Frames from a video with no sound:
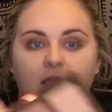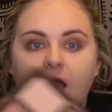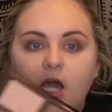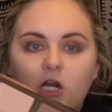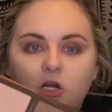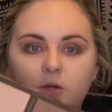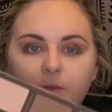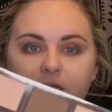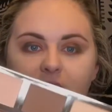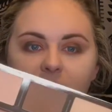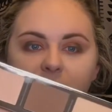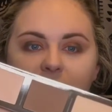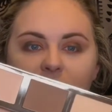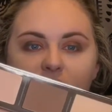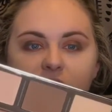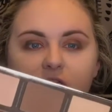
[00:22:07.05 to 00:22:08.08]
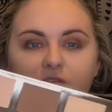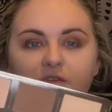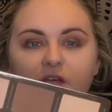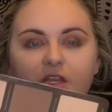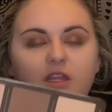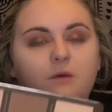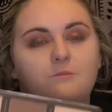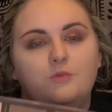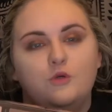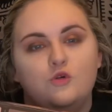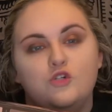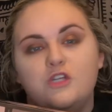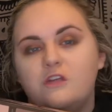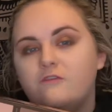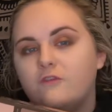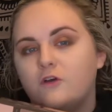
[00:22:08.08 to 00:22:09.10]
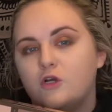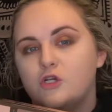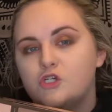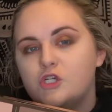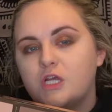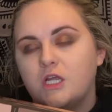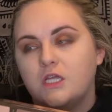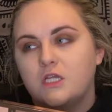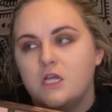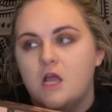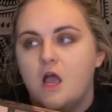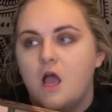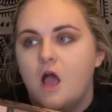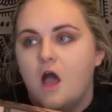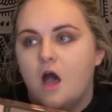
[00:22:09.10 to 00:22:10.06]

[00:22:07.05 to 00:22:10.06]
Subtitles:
It kind of reminds me just of like the bougie version